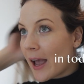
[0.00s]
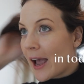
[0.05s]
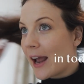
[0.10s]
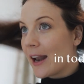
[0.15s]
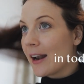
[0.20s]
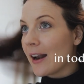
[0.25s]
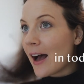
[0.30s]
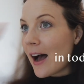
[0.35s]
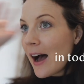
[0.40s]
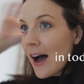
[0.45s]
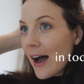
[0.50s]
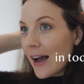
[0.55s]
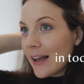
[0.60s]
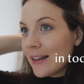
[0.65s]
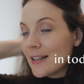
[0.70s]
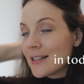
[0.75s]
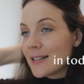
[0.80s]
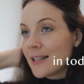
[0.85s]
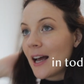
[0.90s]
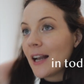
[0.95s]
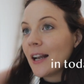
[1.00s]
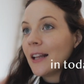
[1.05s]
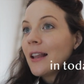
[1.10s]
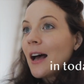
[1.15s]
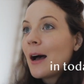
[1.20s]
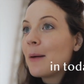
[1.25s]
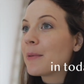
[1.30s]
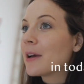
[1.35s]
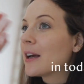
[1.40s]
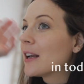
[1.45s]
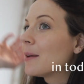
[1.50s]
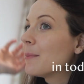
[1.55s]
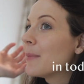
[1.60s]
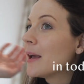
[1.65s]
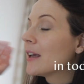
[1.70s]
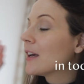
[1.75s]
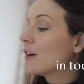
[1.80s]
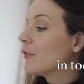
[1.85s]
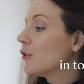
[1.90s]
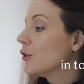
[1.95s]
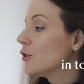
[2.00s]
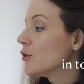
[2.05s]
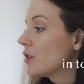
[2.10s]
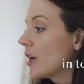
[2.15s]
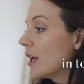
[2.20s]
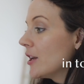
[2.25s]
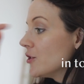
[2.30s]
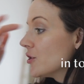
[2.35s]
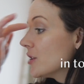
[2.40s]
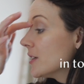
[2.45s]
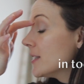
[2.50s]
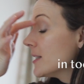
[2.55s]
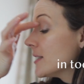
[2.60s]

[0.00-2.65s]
and I decided I'm gonna make a few changes.